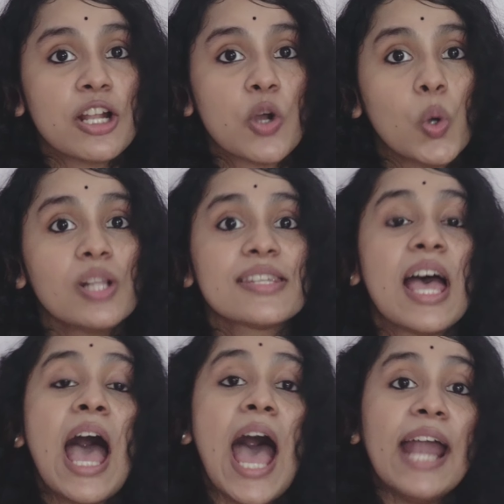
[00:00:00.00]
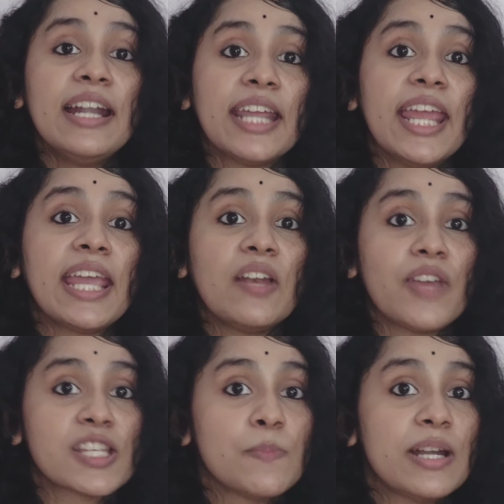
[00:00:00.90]
goals and take
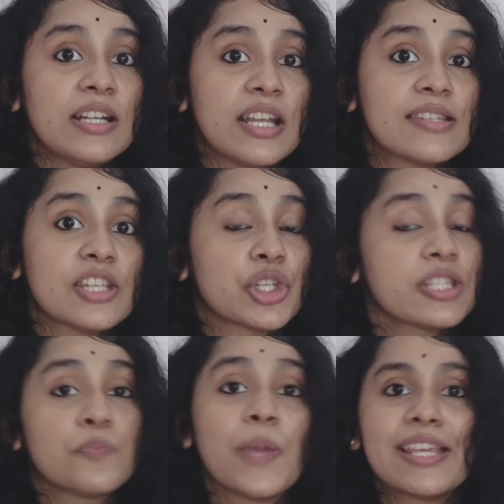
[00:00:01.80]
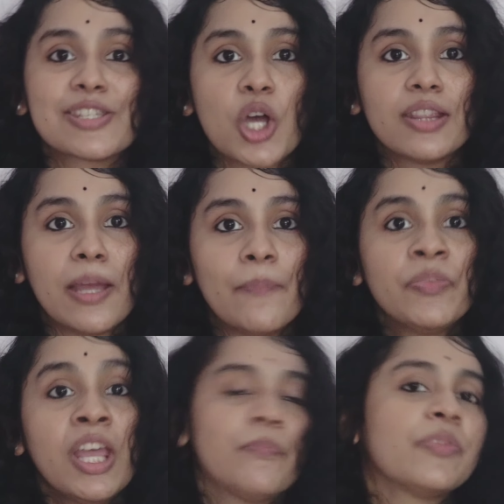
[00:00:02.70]
investment decisions based on them.
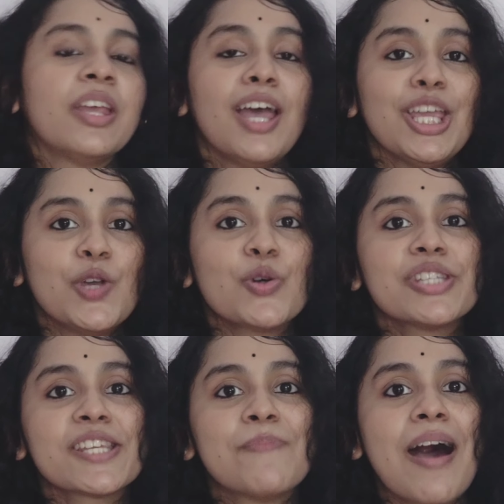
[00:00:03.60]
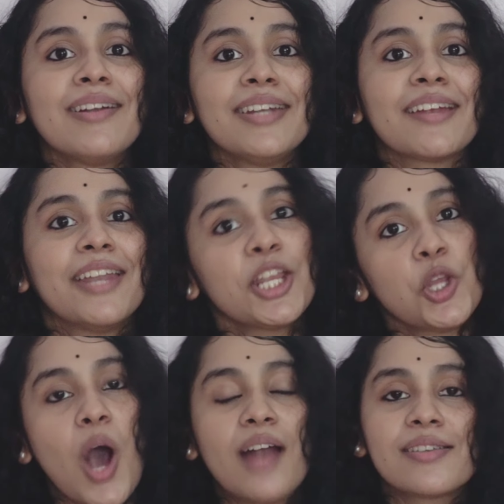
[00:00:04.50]
Use the SMART technique to
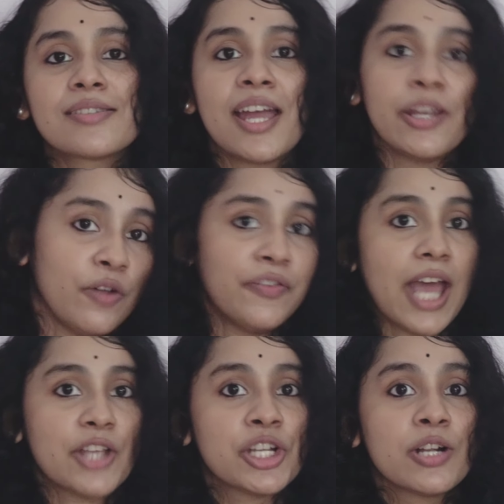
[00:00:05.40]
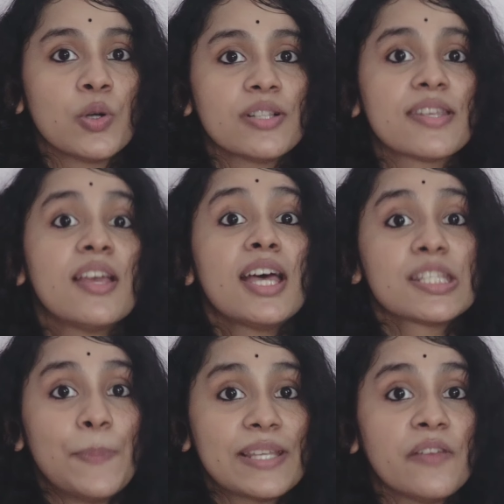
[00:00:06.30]
understand your financial goals:
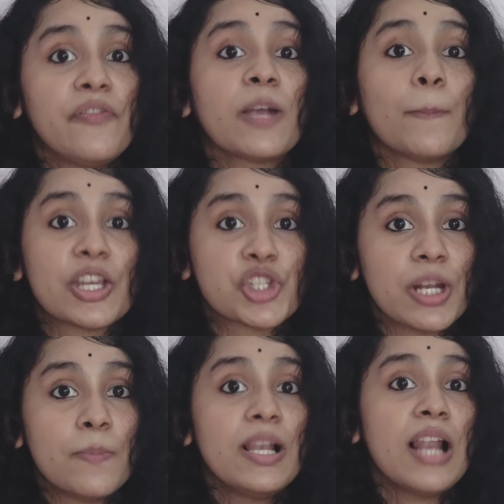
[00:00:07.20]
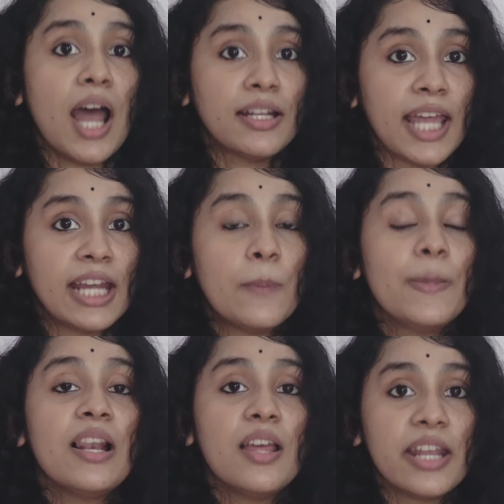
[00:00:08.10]
specific, measurable,
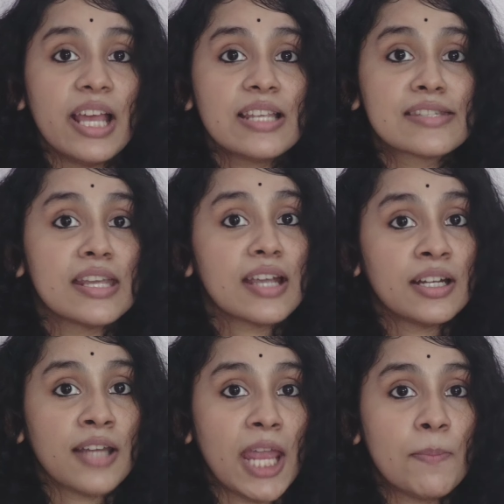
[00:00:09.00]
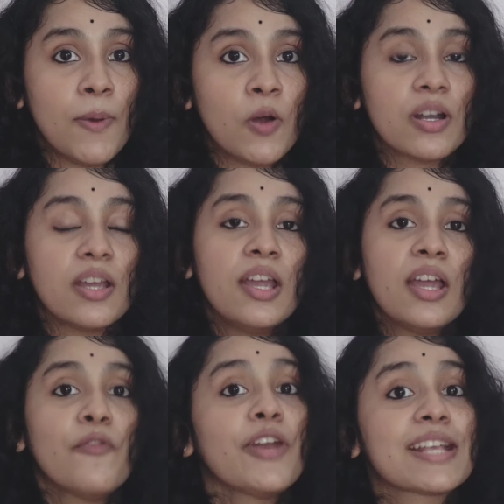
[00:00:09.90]
attainable, realistic and time bound.
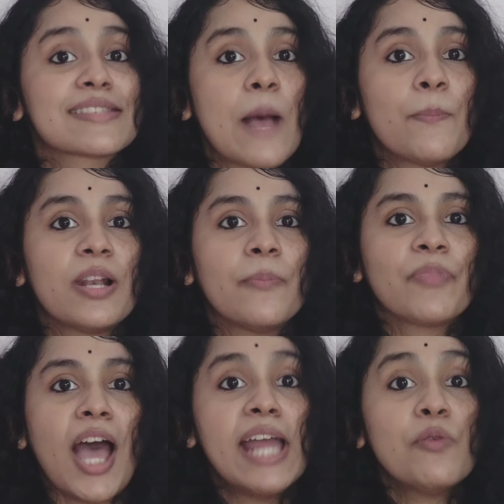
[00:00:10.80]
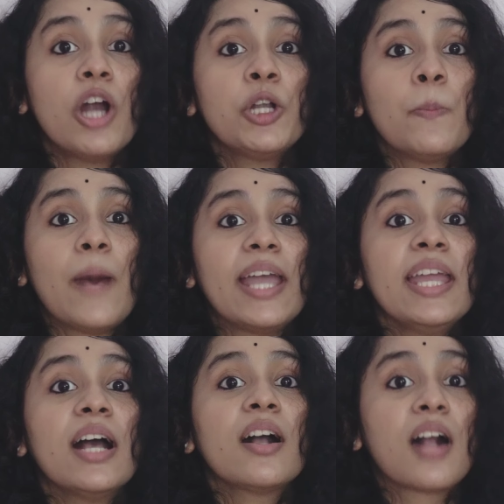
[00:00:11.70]
For example, I want to buy
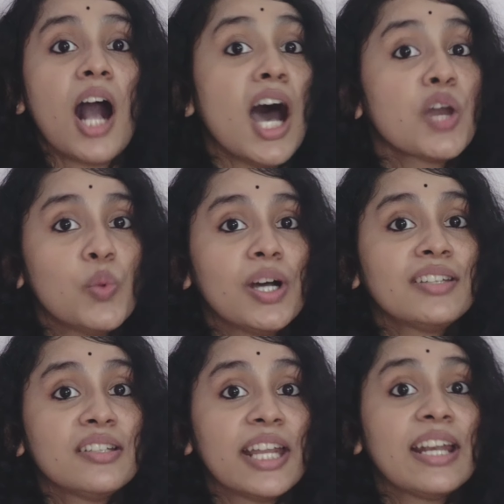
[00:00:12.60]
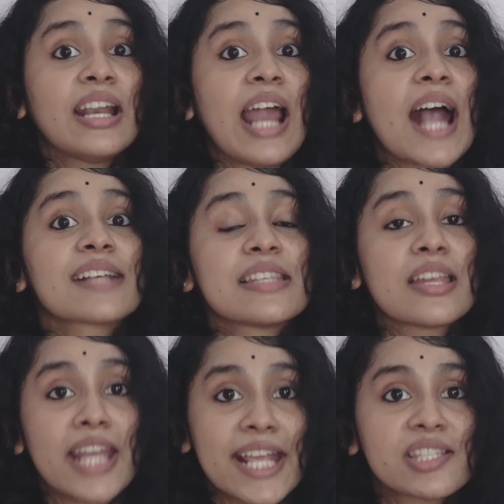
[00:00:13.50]
a car worth 10 lakhs in the
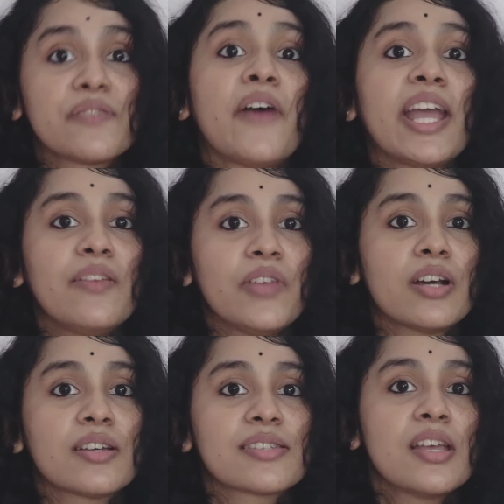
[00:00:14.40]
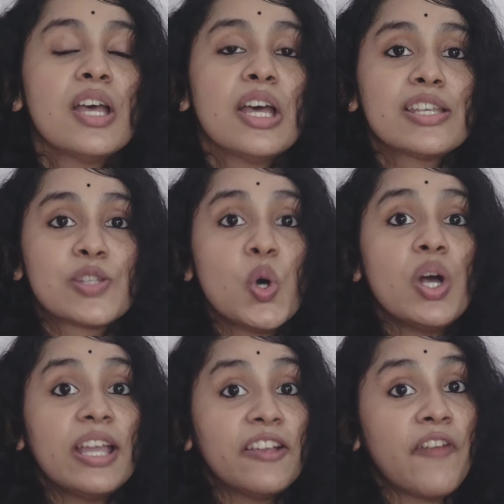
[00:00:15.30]
next 5 years.
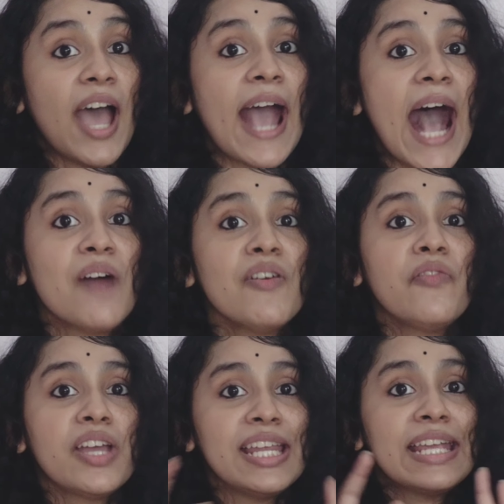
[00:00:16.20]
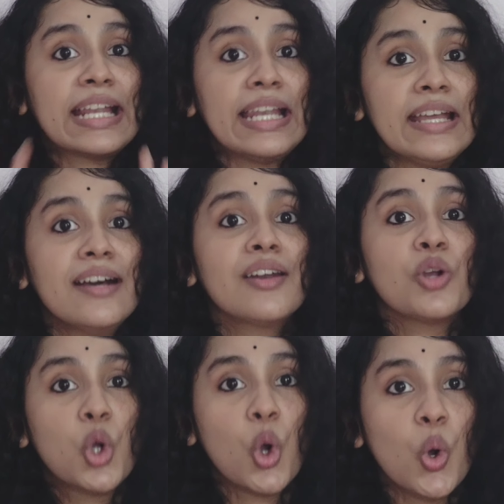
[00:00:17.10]
So if I have a very clear
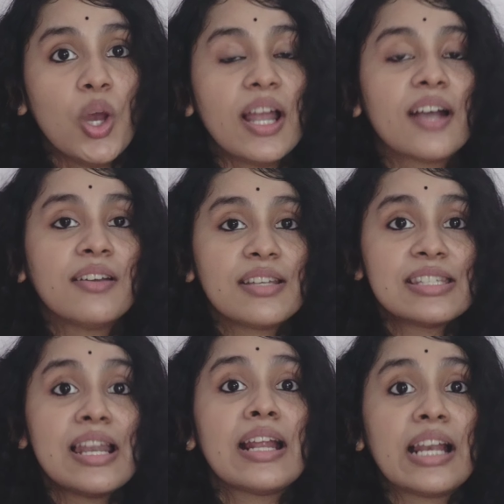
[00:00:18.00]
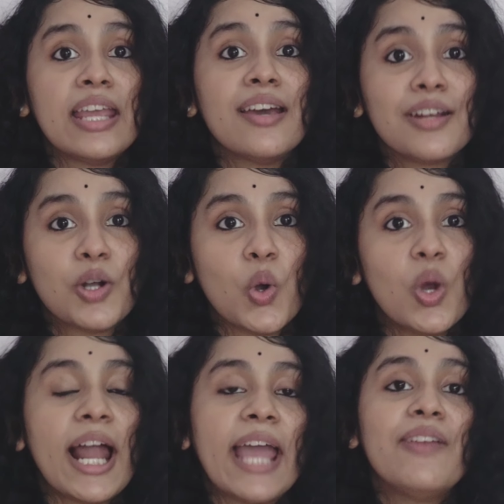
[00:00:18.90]
goal, a crystal clear goal,
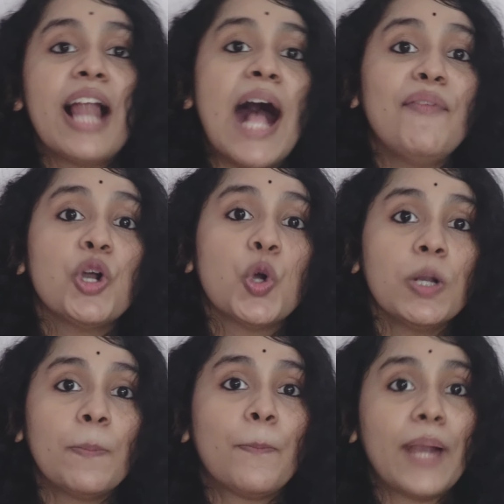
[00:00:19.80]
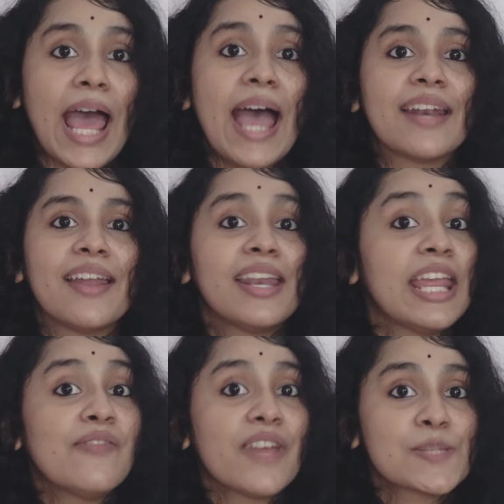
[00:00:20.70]
I will have a good plan, an
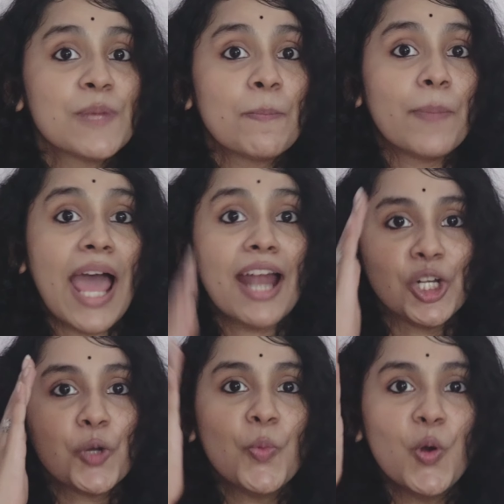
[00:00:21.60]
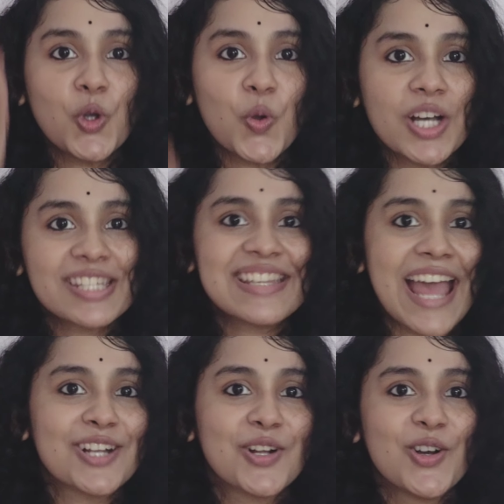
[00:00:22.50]
investment plan to move towards
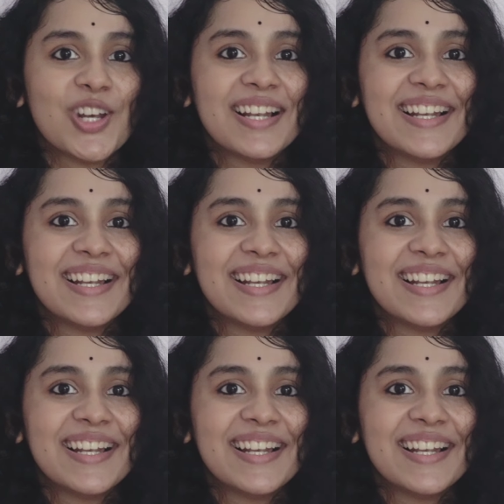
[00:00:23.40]
that goal.